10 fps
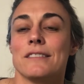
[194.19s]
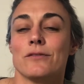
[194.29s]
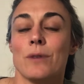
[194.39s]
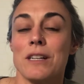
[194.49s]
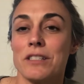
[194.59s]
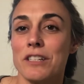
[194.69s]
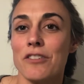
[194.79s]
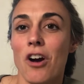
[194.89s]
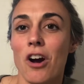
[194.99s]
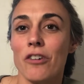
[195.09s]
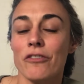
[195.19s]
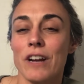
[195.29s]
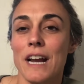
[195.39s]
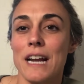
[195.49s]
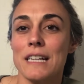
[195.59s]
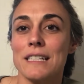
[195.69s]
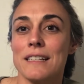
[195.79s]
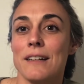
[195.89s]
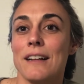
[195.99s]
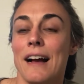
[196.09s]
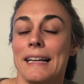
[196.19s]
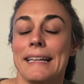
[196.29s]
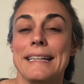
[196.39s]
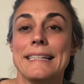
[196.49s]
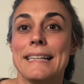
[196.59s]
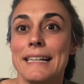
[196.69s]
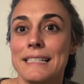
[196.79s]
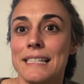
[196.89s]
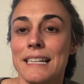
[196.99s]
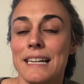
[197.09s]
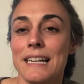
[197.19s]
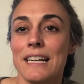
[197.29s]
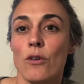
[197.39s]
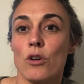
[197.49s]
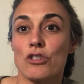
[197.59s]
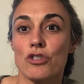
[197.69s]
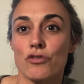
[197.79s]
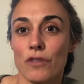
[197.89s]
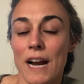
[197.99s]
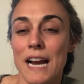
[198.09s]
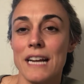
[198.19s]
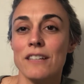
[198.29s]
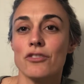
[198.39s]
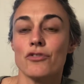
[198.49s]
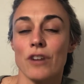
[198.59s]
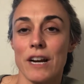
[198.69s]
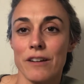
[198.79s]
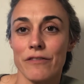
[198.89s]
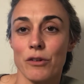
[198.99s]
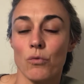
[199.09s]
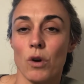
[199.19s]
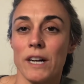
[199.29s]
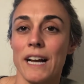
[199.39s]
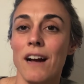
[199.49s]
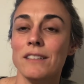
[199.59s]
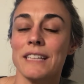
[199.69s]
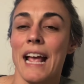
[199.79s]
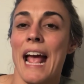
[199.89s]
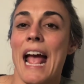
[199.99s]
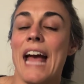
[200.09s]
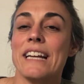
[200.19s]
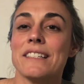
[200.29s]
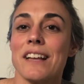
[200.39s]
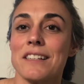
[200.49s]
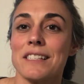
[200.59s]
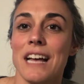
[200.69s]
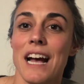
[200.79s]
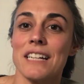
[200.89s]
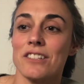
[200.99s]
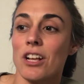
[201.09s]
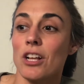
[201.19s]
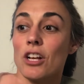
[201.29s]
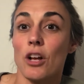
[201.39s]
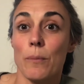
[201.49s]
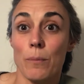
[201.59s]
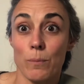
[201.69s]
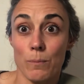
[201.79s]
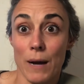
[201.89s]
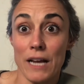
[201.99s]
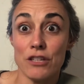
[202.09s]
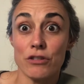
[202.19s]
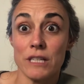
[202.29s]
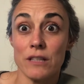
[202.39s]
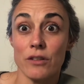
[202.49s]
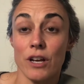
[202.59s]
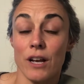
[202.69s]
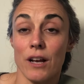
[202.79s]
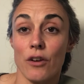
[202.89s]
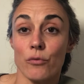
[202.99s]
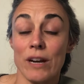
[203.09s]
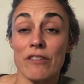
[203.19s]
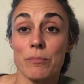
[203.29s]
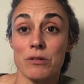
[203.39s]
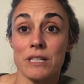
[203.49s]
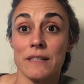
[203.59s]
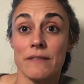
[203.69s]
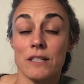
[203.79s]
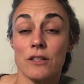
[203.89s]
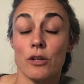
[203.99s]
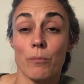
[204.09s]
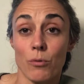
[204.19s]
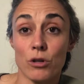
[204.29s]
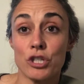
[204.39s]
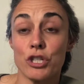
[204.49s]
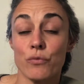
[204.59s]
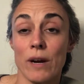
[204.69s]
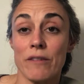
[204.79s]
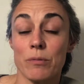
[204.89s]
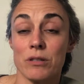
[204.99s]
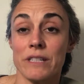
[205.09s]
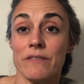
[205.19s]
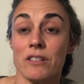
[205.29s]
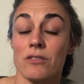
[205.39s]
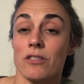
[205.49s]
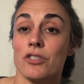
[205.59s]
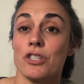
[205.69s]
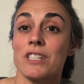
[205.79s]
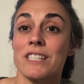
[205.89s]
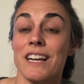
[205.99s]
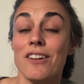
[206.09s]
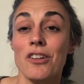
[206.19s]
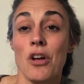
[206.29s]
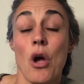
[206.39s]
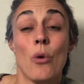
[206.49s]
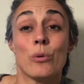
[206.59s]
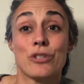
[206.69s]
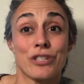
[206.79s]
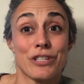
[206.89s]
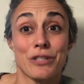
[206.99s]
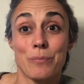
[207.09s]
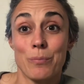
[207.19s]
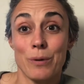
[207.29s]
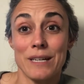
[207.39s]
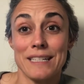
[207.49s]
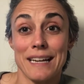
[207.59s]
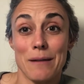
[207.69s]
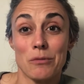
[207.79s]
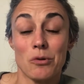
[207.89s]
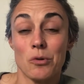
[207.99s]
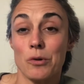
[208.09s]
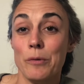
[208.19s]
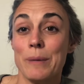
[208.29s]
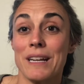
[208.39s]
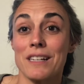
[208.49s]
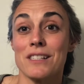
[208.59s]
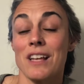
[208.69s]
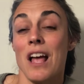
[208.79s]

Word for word: resting heart rate, intensity or strain, strain of your workout, and it does that by using the uh, rate of perceived, the Borg's rate of perceived exertion scale, which is pretty damn cool because